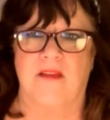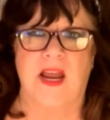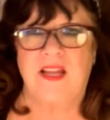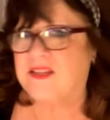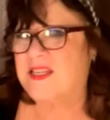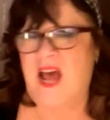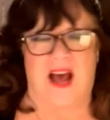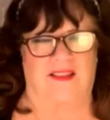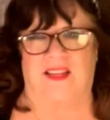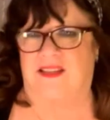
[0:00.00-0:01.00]
It's
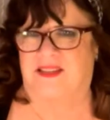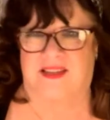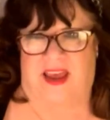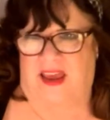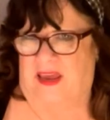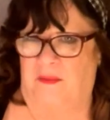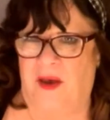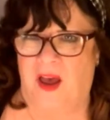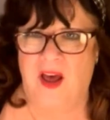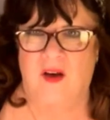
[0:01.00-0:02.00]
not the same.
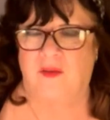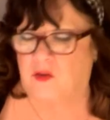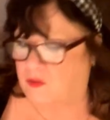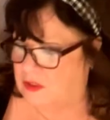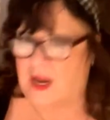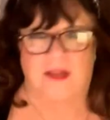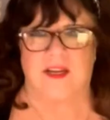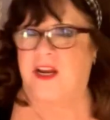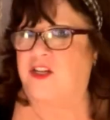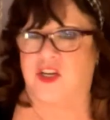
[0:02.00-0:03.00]
Last
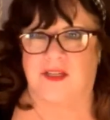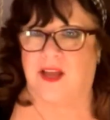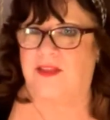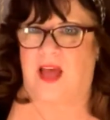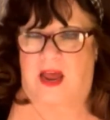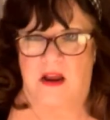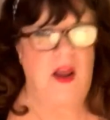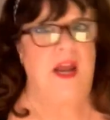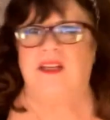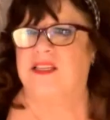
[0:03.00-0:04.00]
night she said that.
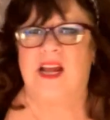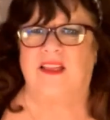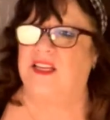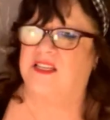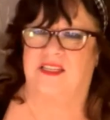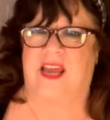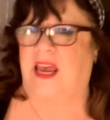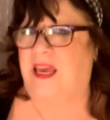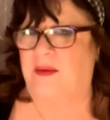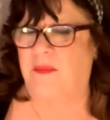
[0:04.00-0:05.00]
It's not the
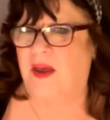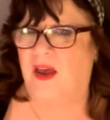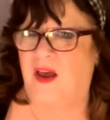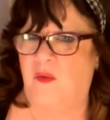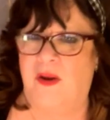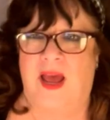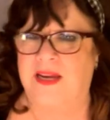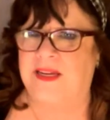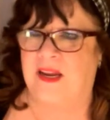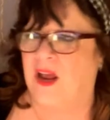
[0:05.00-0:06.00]
same when I
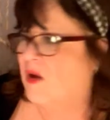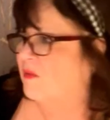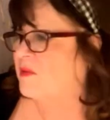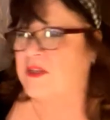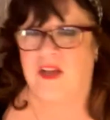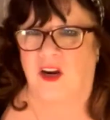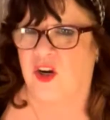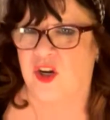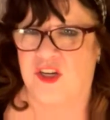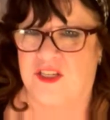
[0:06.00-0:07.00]
did the
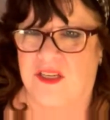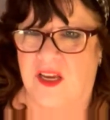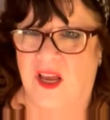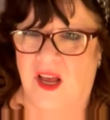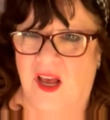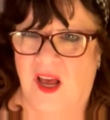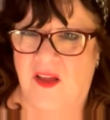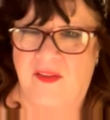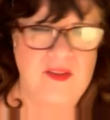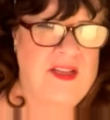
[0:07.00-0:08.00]
Duggars.
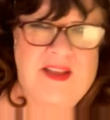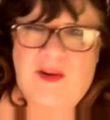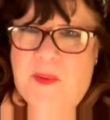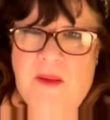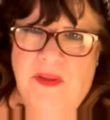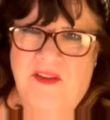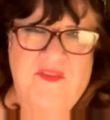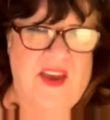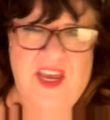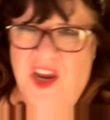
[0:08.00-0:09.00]
They're public
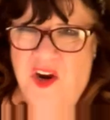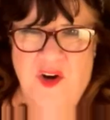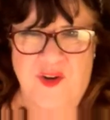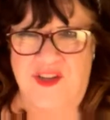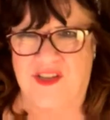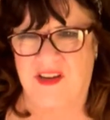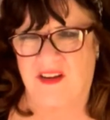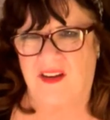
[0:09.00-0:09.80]
figures.